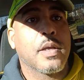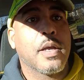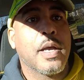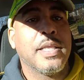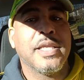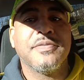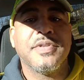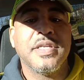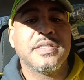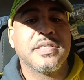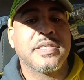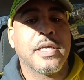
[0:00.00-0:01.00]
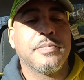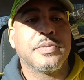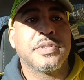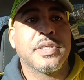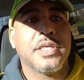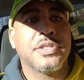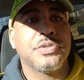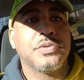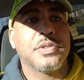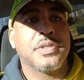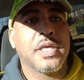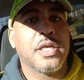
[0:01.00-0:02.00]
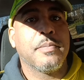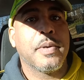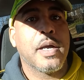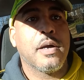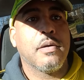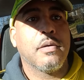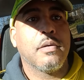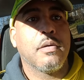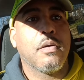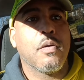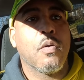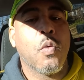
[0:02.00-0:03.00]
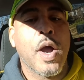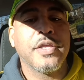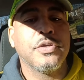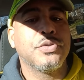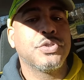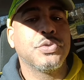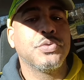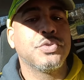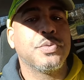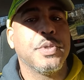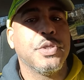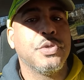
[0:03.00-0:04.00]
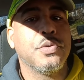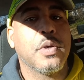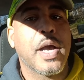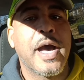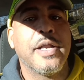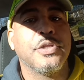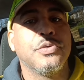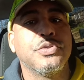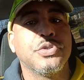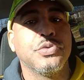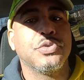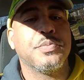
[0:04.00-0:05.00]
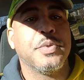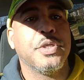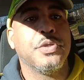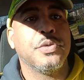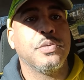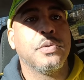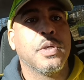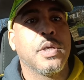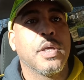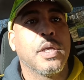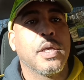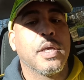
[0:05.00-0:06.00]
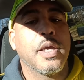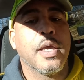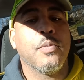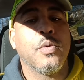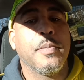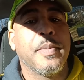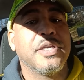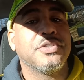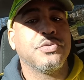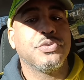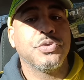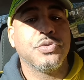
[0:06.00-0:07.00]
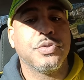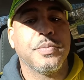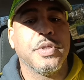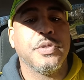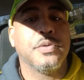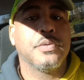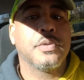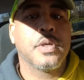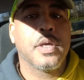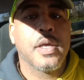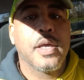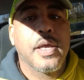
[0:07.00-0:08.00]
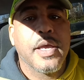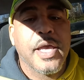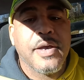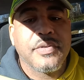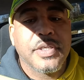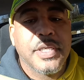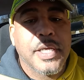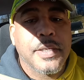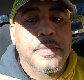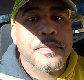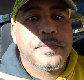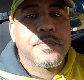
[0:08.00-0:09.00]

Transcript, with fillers: I left these examples to get you to think about why you choose to be you. How do you choose to be you? And what makes you choose to be you? Have a good day.